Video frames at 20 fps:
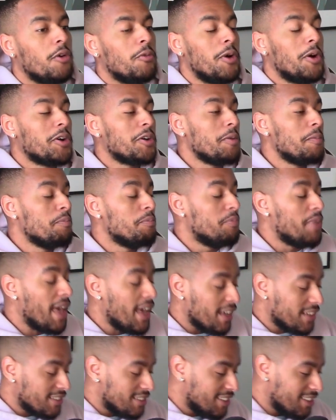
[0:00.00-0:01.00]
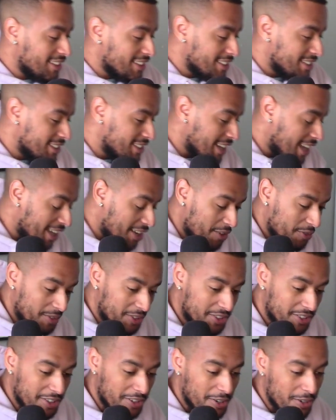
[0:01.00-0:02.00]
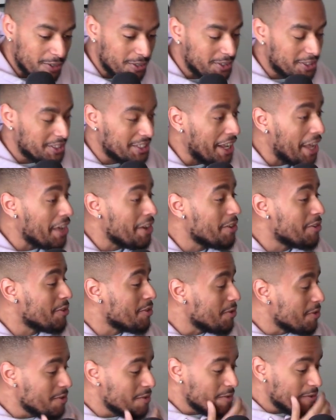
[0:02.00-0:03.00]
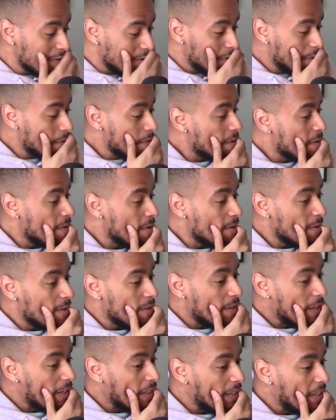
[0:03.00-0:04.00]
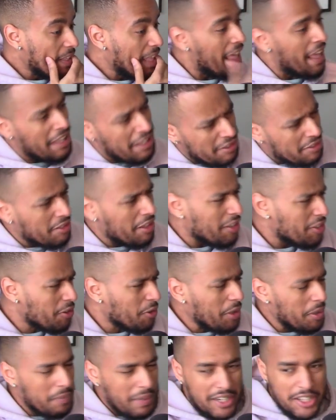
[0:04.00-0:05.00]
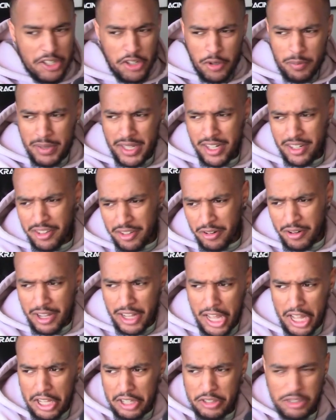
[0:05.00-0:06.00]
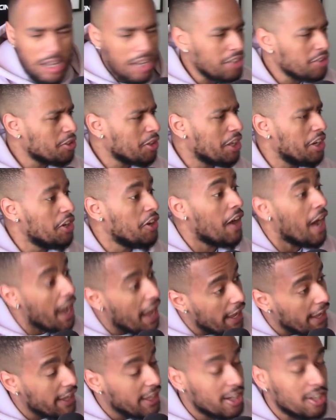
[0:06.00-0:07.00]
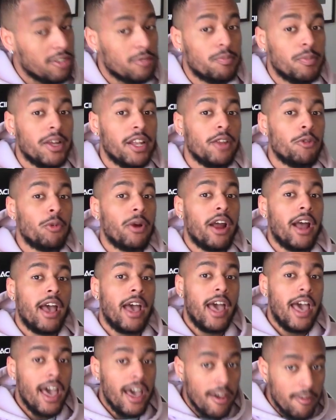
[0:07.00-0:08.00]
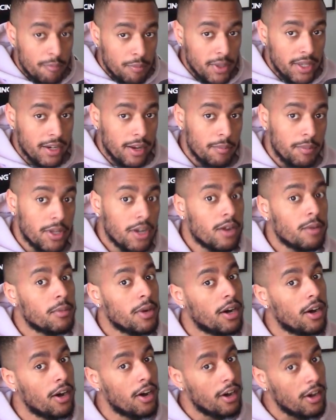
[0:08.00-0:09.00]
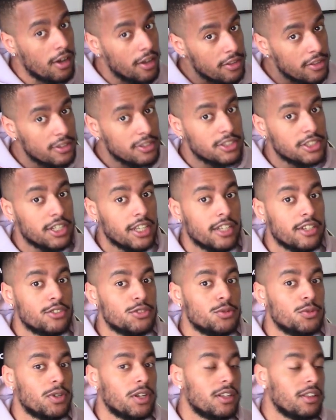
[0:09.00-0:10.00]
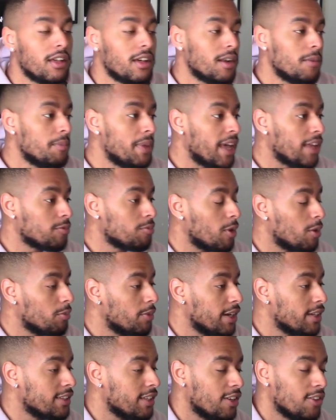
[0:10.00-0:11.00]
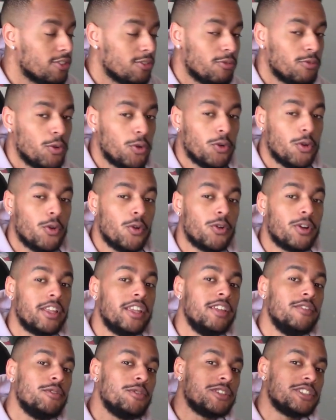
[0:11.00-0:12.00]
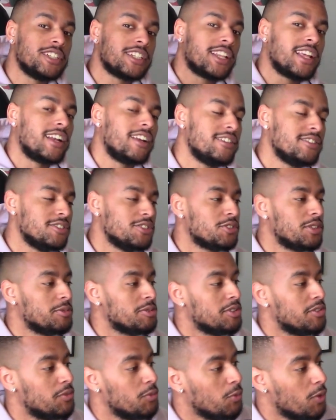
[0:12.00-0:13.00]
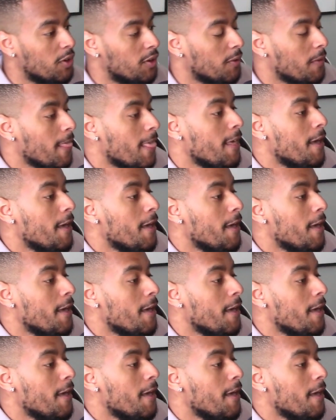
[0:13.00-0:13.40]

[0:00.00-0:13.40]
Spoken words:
Welcome back to the channel with your host, ShayGoon. Yeah, it's only been a little bit, you know, I took a little hiatus, but where I have been, I've been on my other channel doing a lot of basketball breakdowns, full court heave. You can check that out in the description if you want.